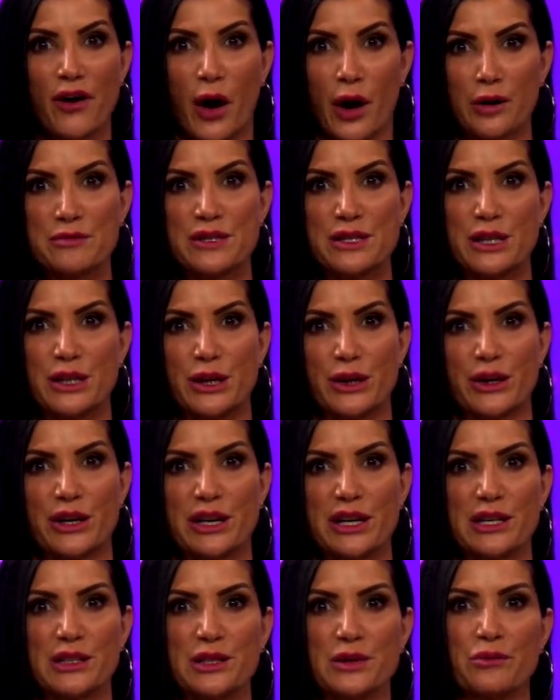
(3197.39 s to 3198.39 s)
armed
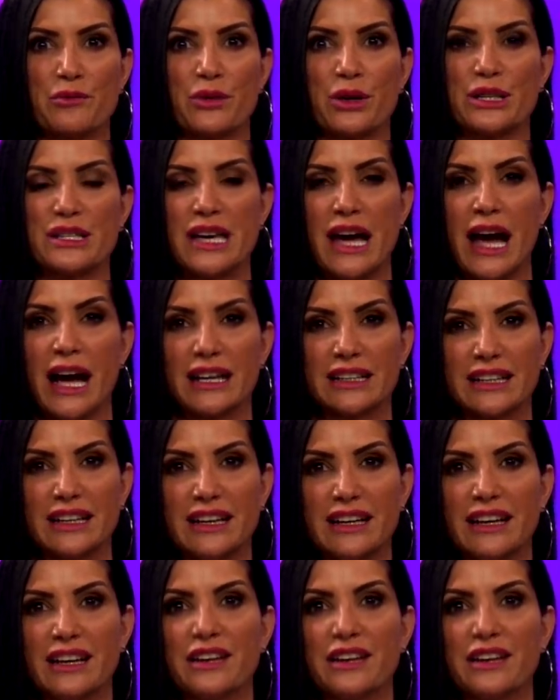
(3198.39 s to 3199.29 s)
security to protect